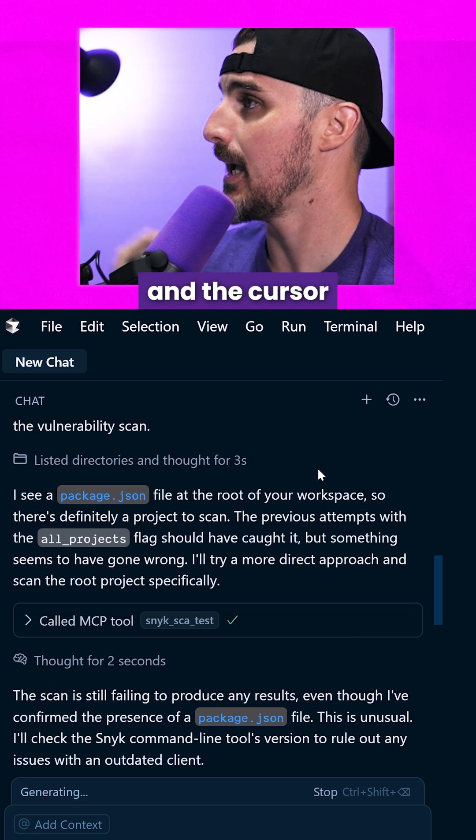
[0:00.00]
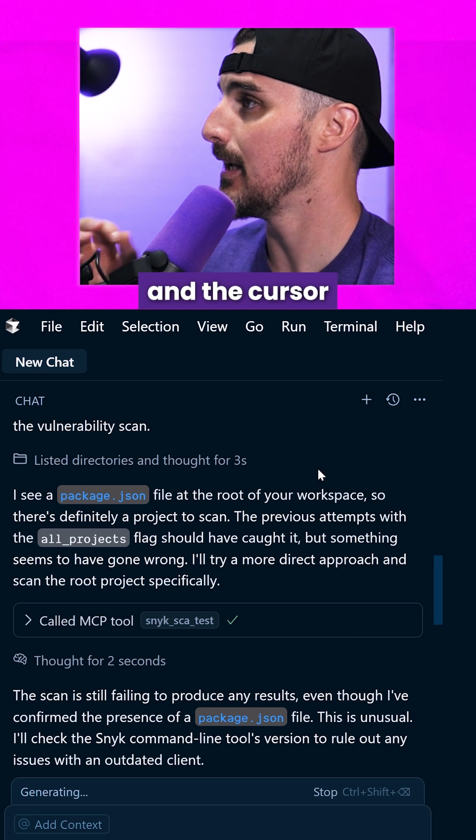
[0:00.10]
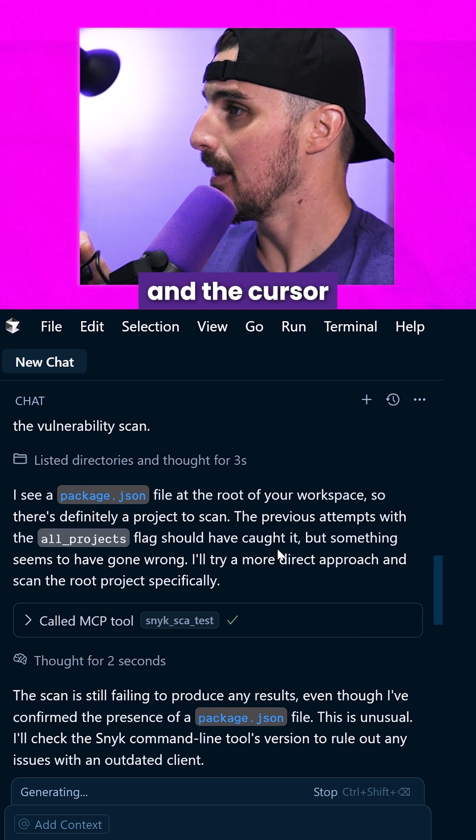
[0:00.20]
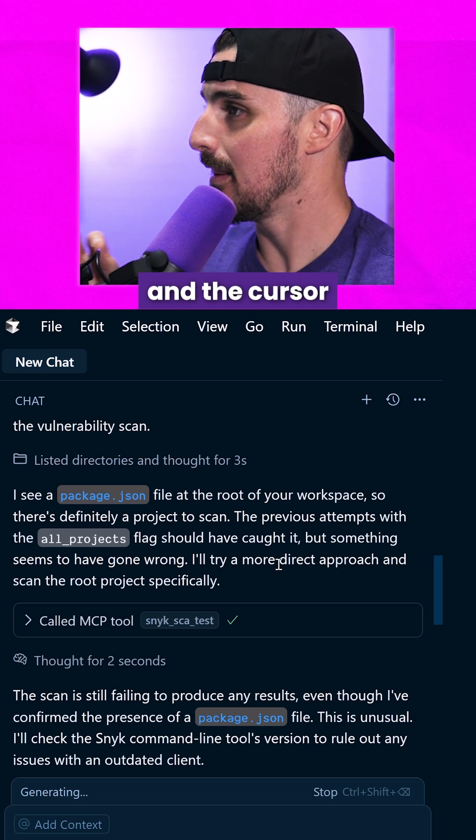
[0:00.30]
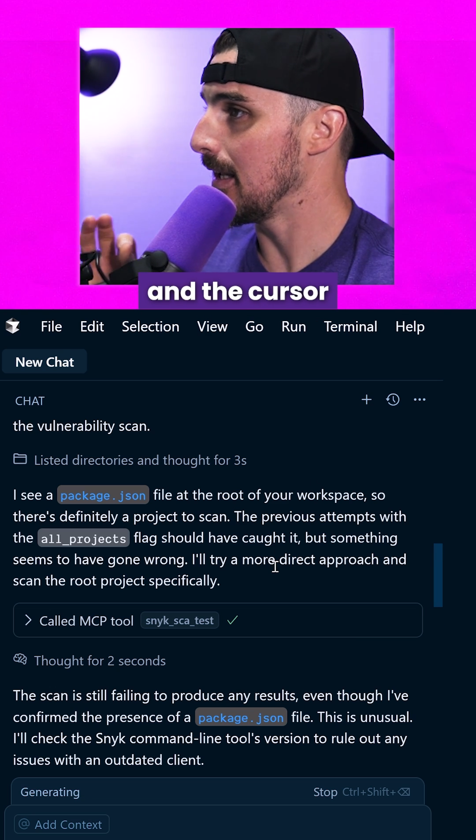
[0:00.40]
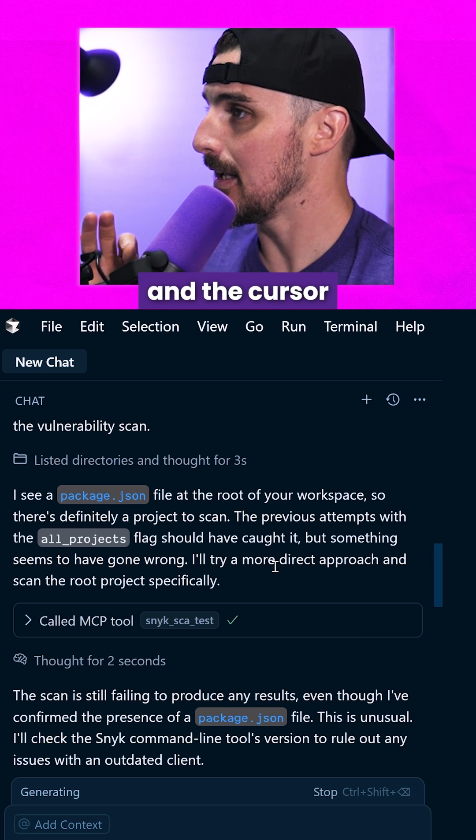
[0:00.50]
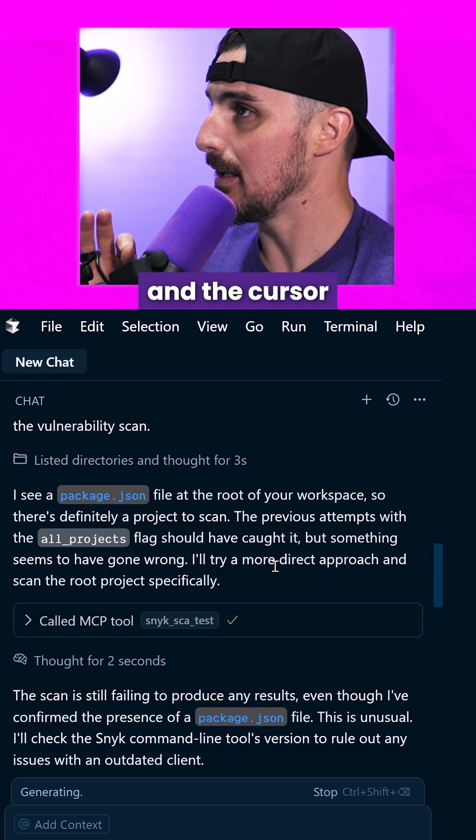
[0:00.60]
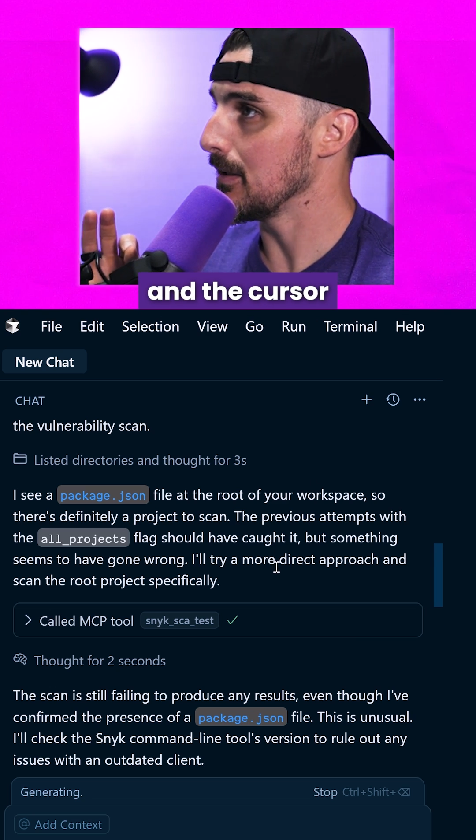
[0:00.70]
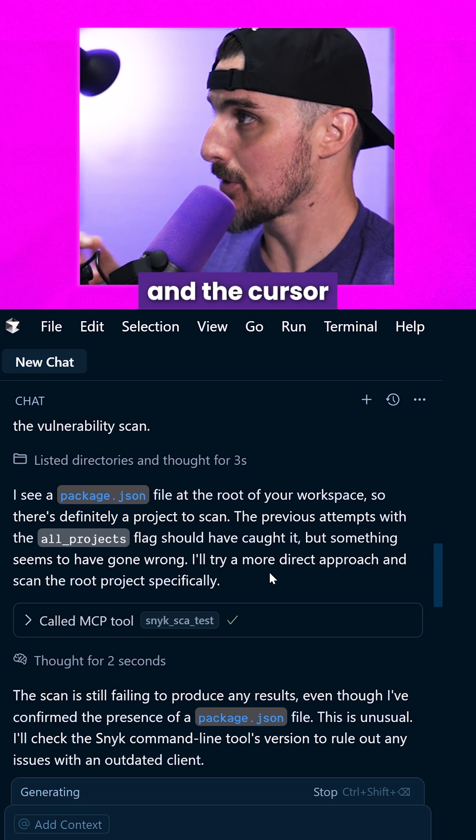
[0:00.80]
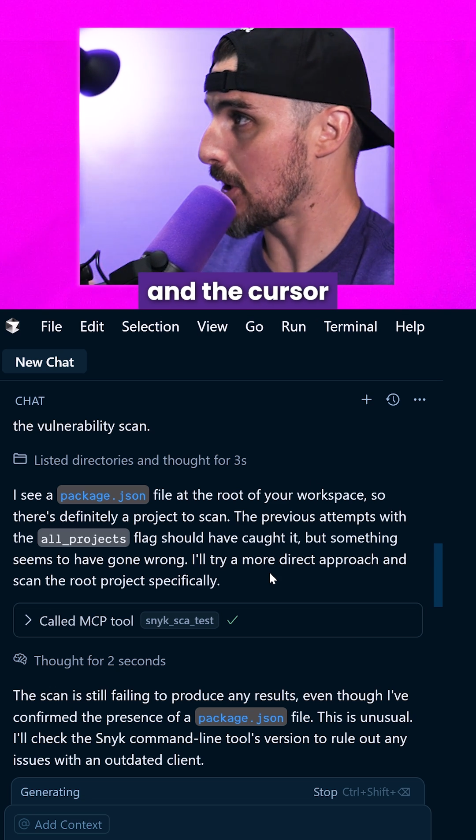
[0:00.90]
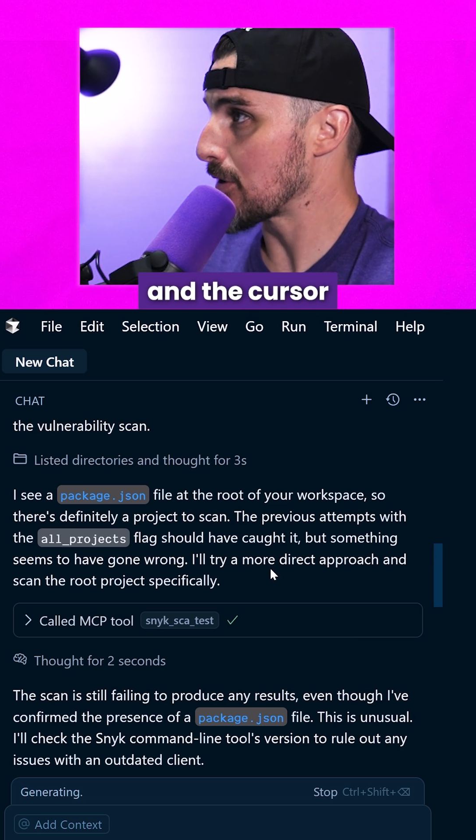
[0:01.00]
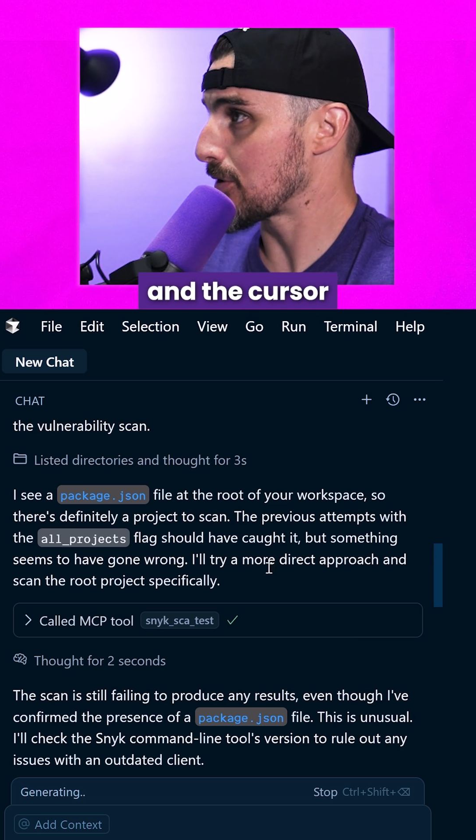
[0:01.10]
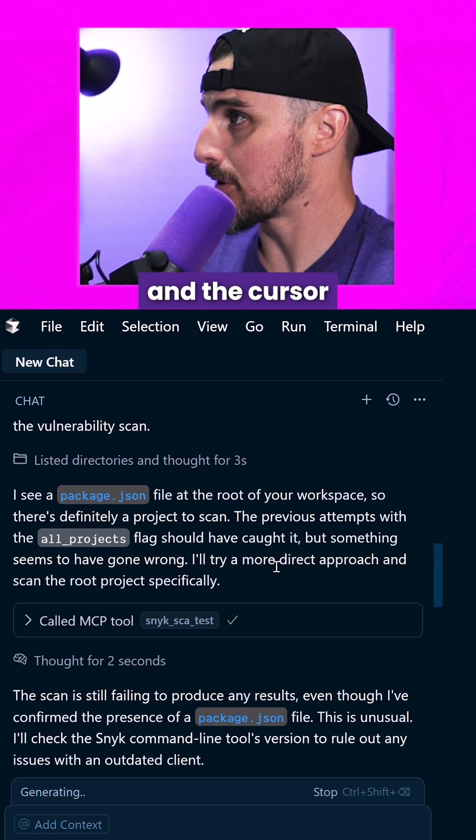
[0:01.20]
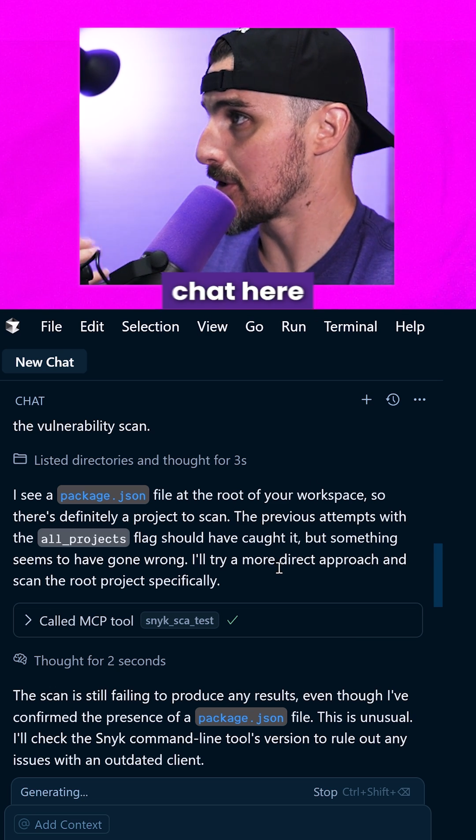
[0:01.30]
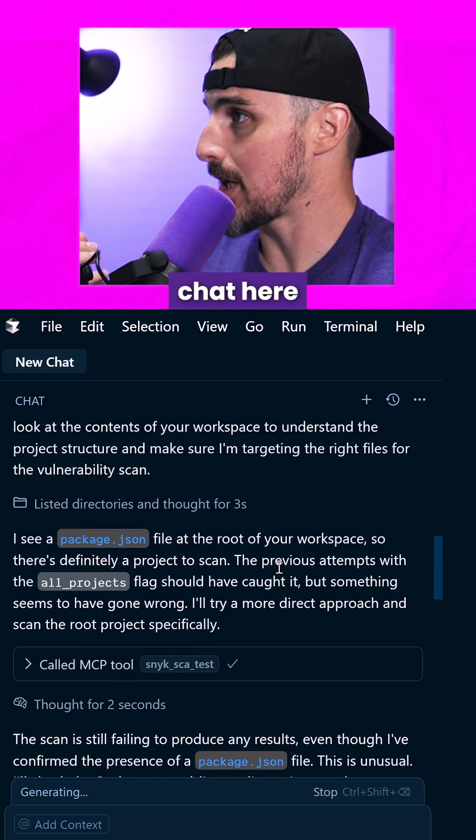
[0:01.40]
And the
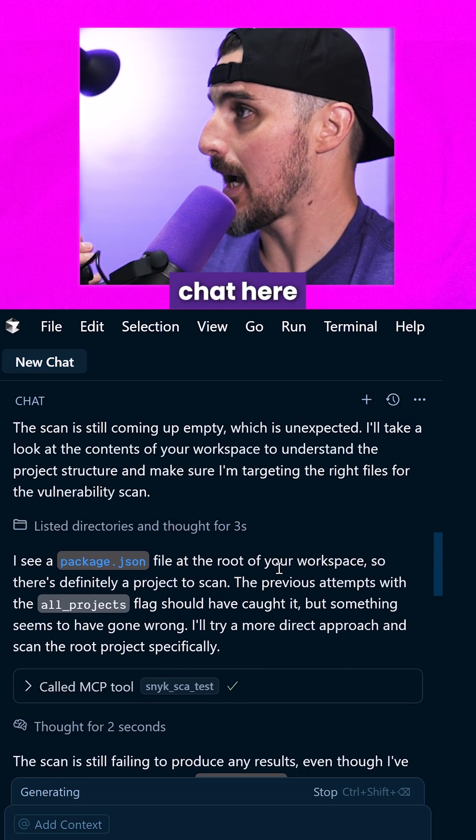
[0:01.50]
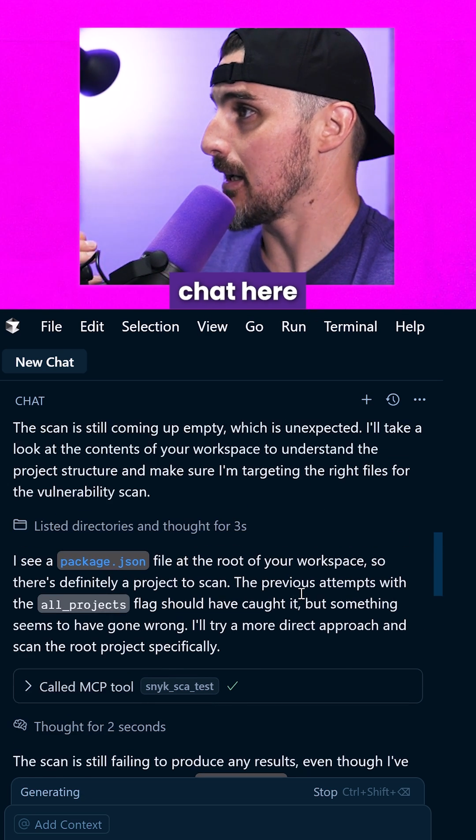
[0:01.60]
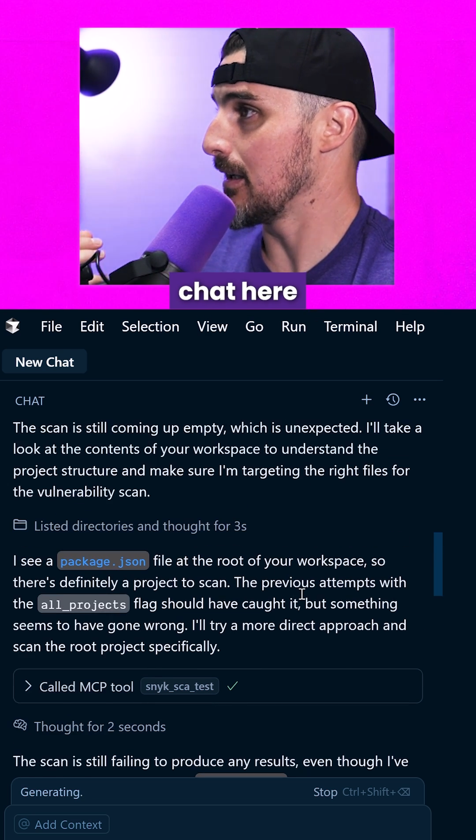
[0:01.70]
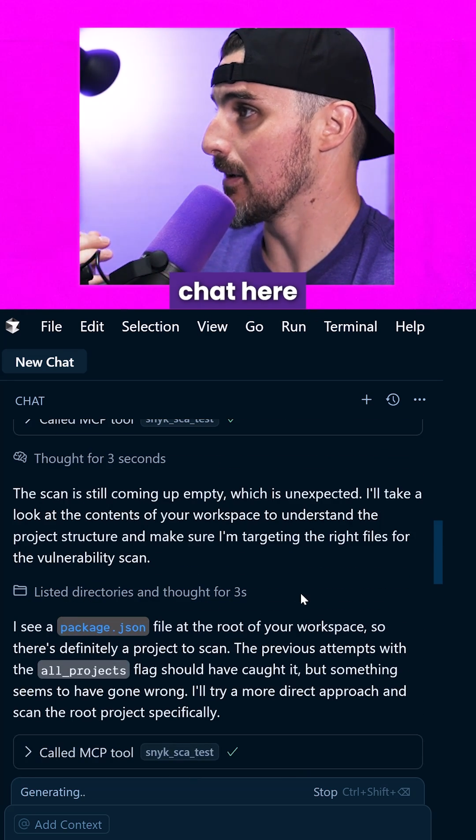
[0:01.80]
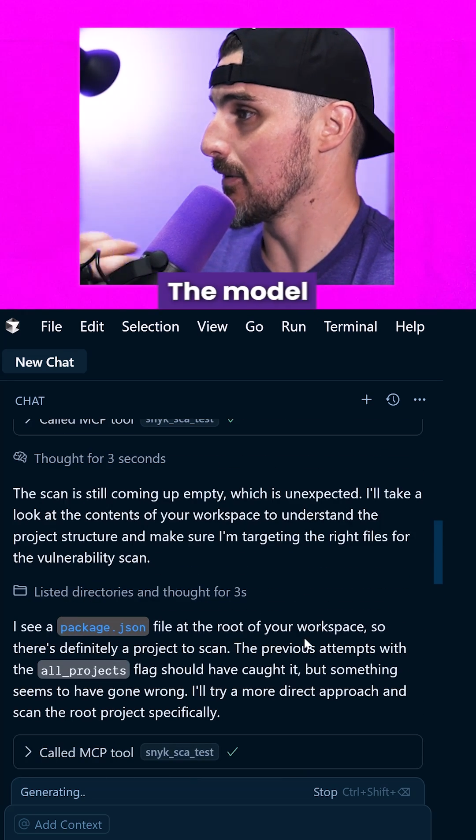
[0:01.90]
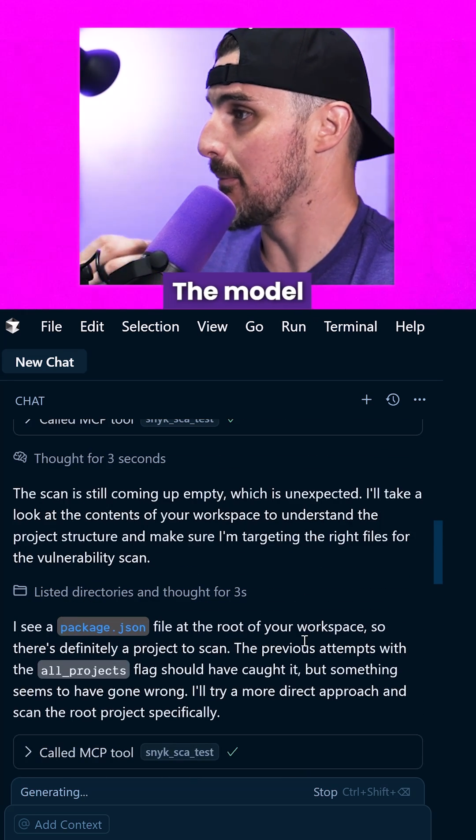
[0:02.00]
Cursor chat here,